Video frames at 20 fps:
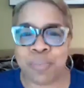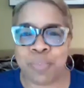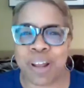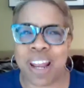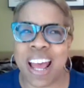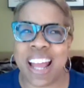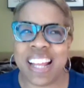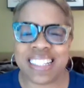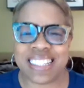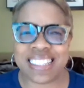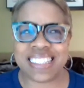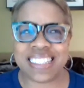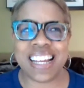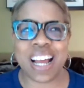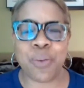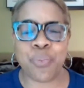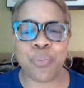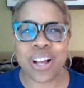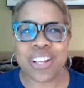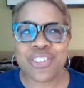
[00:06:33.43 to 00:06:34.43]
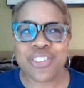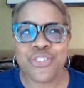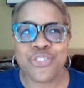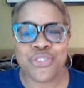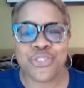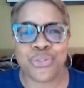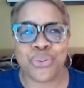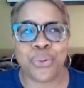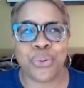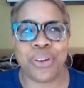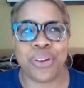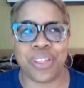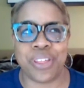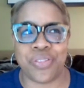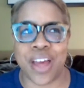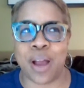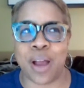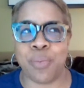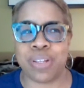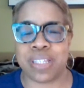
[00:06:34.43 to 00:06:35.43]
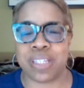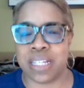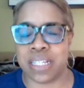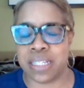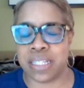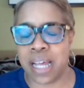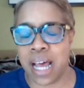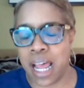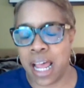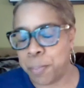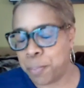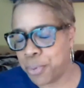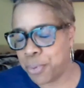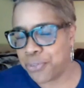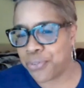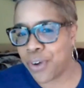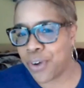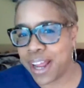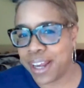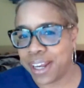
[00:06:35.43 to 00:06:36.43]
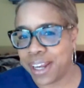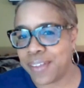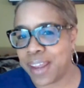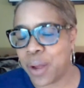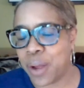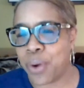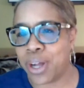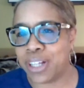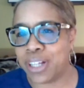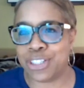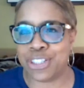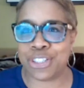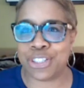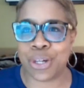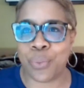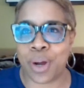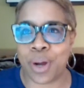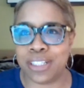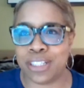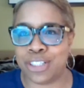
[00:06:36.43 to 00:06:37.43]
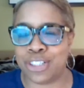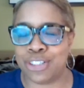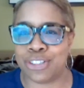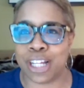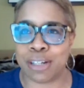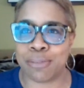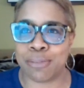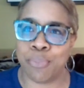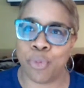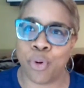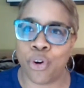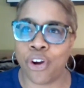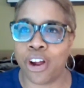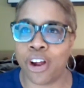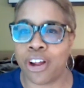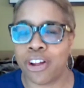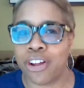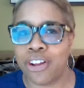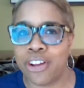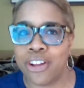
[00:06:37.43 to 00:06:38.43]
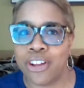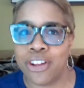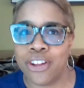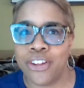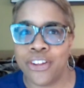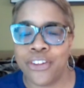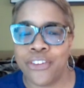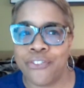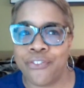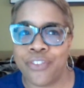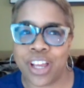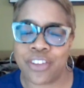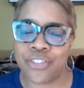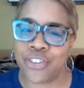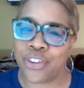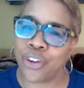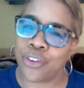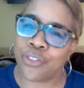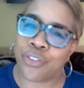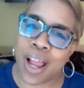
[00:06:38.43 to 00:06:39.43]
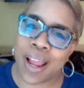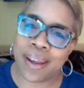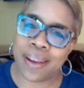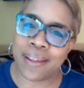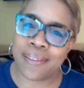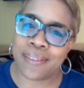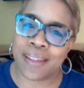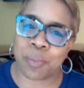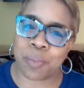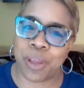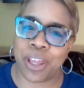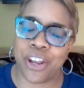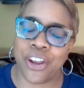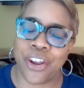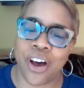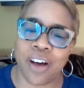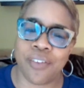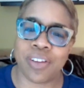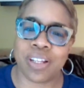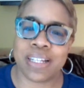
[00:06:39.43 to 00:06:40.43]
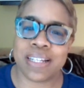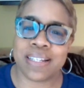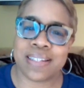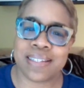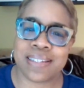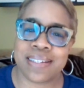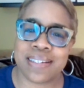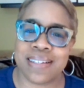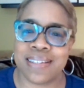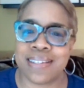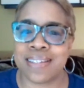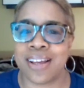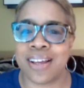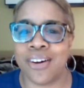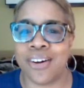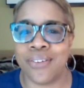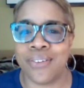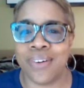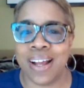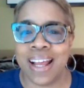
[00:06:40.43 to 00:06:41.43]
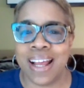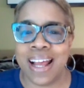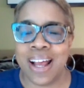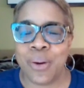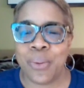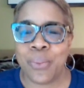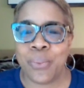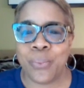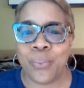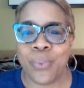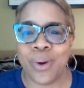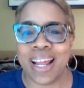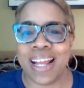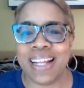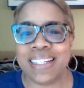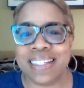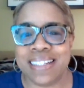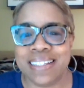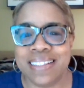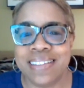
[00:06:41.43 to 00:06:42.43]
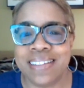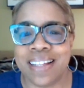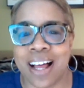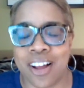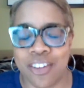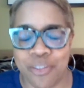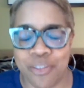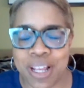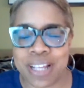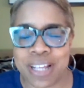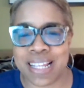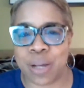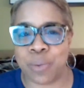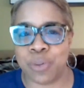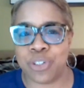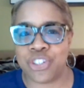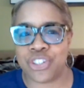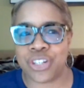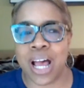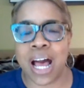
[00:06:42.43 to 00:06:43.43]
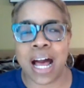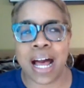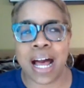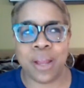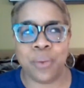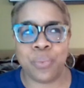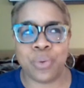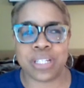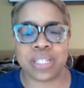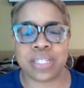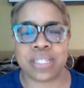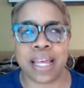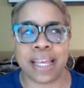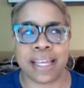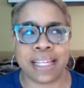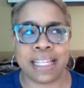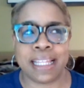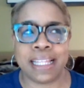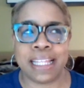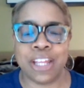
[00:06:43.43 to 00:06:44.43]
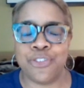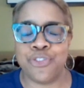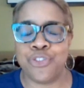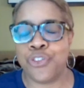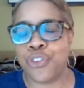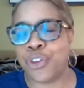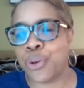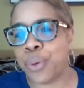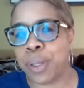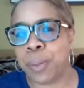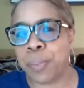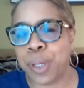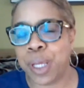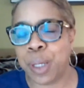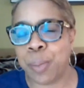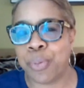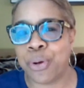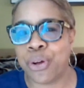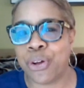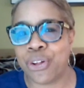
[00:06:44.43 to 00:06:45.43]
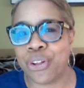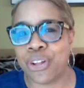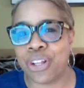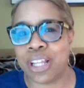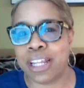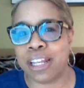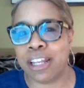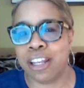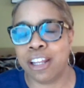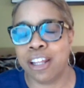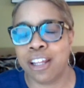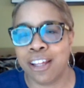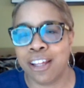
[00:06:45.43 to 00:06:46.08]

but I wasn't sure that that was the type of writing that I wanted to do. I wanted to do like more fictional writing, like be a novelist. And so what I didn't love, because I was shy, was like interviewing people. And